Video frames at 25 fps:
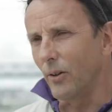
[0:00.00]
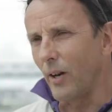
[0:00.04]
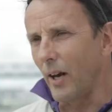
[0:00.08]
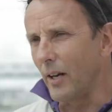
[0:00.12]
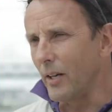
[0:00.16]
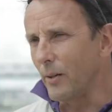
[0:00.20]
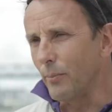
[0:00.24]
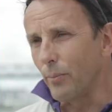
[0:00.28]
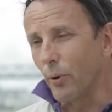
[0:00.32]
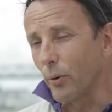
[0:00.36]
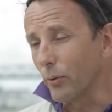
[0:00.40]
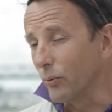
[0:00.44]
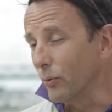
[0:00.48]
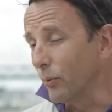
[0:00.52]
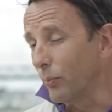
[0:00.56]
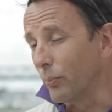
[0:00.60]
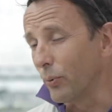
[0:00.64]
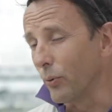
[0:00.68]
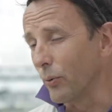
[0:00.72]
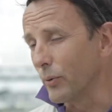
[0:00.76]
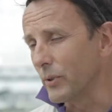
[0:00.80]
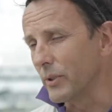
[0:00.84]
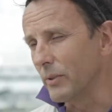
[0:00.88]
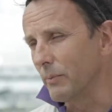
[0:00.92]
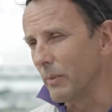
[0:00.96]
Back then, we could
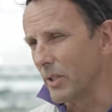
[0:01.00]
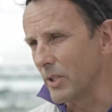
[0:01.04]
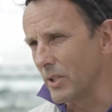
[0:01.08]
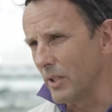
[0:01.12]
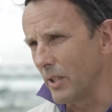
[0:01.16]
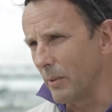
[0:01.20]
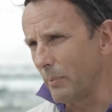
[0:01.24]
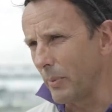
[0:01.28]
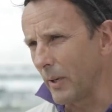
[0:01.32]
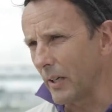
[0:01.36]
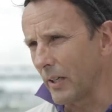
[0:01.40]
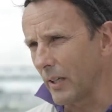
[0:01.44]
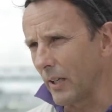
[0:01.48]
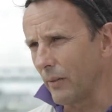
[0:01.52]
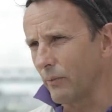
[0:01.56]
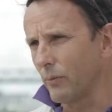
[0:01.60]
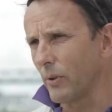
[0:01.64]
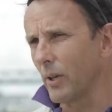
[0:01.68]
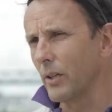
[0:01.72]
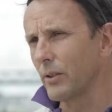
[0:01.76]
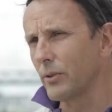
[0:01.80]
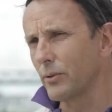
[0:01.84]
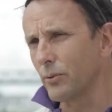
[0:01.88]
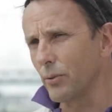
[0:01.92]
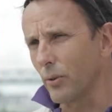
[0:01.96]
not imagine how sailing
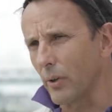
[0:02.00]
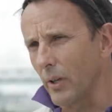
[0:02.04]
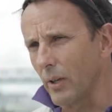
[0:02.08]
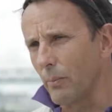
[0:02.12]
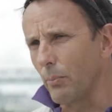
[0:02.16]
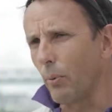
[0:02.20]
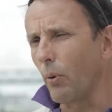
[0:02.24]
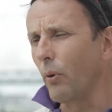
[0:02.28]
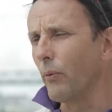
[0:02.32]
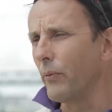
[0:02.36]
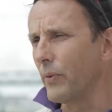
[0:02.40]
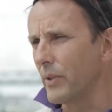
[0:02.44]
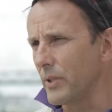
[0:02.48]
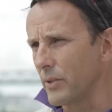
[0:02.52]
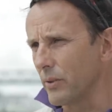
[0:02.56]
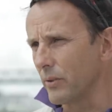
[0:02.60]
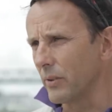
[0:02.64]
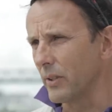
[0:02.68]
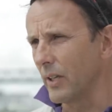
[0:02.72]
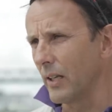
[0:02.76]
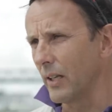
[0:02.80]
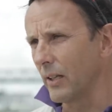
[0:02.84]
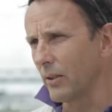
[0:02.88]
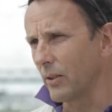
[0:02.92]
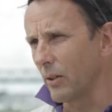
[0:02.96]
could be as professional
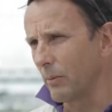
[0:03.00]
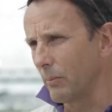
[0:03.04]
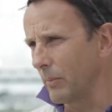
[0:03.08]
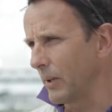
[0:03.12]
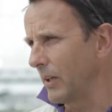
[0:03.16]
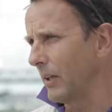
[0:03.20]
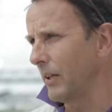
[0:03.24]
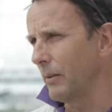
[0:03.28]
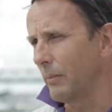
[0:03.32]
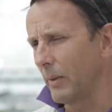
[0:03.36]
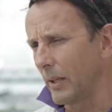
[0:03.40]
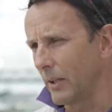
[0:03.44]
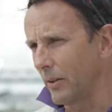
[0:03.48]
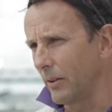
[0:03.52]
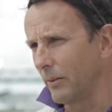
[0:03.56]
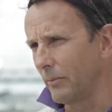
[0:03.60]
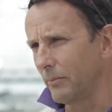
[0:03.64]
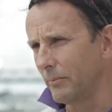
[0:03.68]
as it is now.